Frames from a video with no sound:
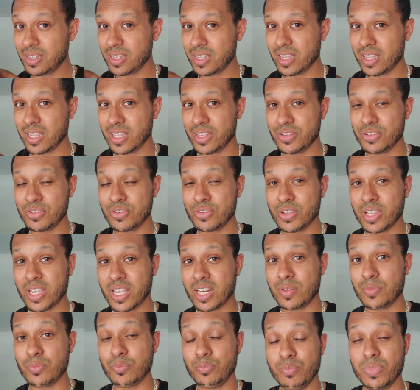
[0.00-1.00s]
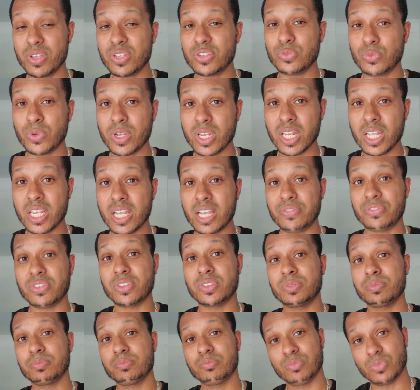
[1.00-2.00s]
and you get a misreading, you have to
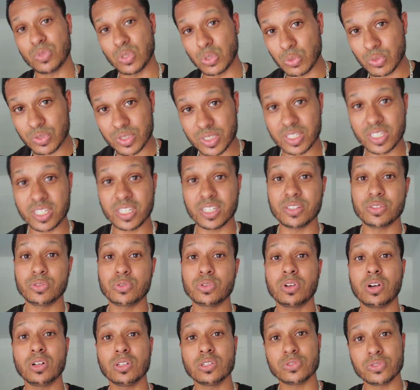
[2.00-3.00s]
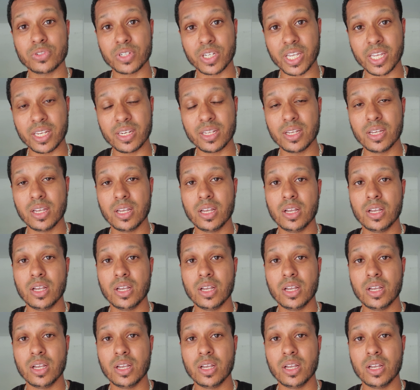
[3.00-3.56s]
loosen it and do it all over again?